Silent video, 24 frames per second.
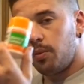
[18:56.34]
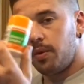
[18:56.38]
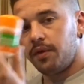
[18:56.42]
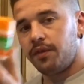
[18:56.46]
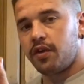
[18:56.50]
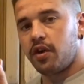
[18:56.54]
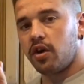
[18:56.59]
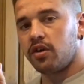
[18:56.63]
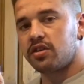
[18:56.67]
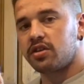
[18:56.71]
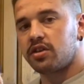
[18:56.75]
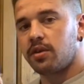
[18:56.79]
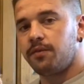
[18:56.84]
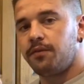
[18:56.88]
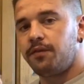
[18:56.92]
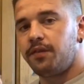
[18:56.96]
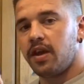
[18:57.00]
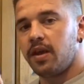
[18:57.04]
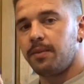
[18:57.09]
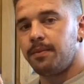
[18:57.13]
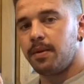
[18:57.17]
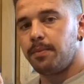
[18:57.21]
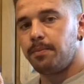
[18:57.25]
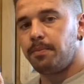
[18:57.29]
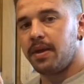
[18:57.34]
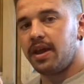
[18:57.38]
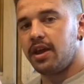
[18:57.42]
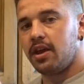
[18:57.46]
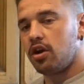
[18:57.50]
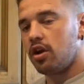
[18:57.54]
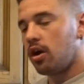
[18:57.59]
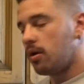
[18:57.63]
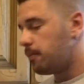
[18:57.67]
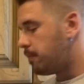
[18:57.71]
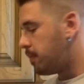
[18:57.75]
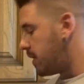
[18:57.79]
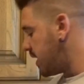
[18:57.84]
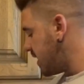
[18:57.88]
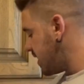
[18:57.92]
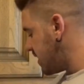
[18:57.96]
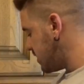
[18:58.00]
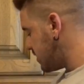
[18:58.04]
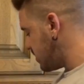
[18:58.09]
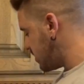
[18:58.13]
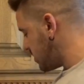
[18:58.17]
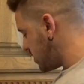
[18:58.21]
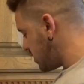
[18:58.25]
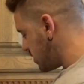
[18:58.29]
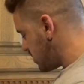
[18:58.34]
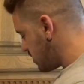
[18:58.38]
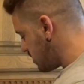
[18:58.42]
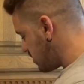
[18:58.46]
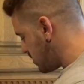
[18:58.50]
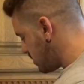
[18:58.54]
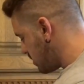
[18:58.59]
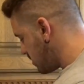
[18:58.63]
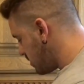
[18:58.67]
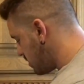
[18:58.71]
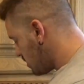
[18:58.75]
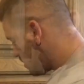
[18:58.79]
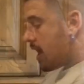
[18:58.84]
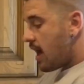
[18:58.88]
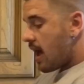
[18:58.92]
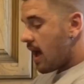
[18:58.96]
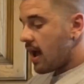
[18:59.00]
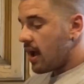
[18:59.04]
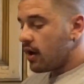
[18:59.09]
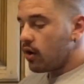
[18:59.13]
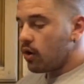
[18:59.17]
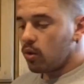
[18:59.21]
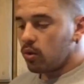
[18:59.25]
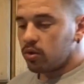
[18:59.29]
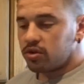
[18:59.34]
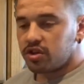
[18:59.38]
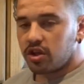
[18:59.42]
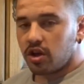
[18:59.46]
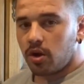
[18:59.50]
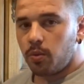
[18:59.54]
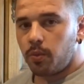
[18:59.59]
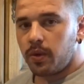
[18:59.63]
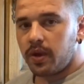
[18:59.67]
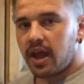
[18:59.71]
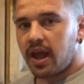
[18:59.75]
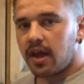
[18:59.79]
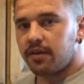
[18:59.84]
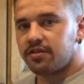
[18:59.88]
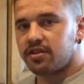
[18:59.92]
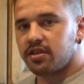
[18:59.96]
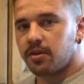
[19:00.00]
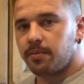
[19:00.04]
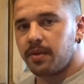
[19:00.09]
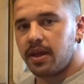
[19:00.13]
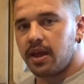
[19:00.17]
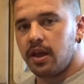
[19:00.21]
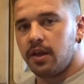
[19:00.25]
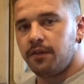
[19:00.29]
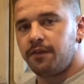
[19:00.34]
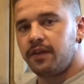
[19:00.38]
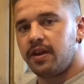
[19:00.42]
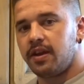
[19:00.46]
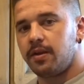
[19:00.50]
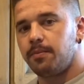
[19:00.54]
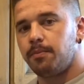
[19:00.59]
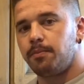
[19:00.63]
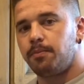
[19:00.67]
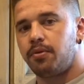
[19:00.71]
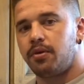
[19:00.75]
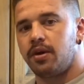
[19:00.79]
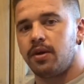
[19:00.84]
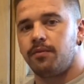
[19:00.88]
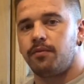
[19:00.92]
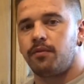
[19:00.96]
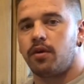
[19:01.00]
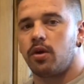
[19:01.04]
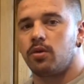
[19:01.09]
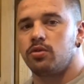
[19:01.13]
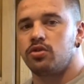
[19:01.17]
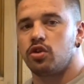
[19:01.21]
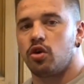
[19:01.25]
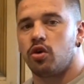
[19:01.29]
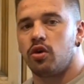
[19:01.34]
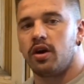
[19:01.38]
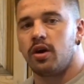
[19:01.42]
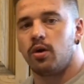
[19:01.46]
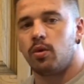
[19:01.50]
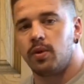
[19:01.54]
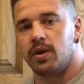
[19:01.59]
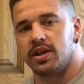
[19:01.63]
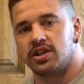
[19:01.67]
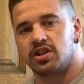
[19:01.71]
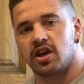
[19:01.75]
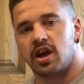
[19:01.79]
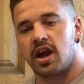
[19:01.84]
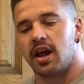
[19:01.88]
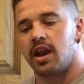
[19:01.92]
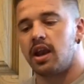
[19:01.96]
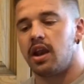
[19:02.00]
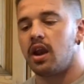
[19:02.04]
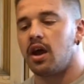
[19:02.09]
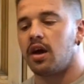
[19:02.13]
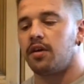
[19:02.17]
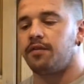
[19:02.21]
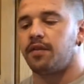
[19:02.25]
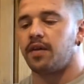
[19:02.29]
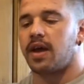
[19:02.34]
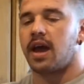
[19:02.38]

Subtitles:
we've got some vitamin B complex. And also, we have some evening primrose oil, which I love